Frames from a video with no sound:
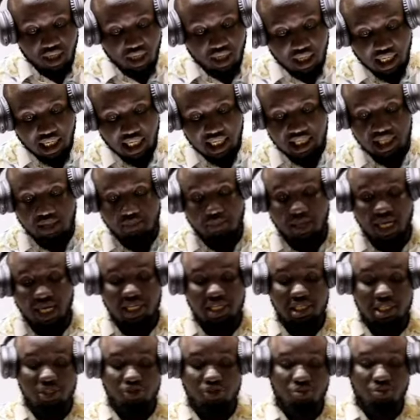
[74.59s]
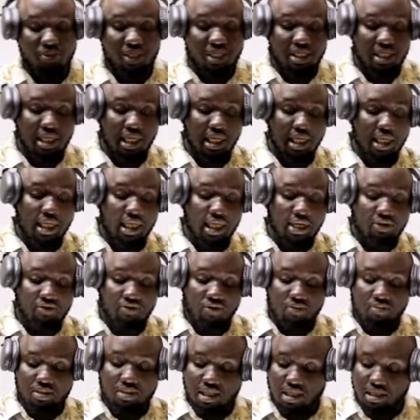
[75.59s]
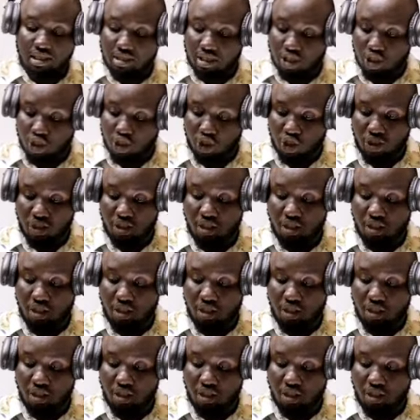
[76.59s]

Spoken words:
and the money that we basically get from taxation,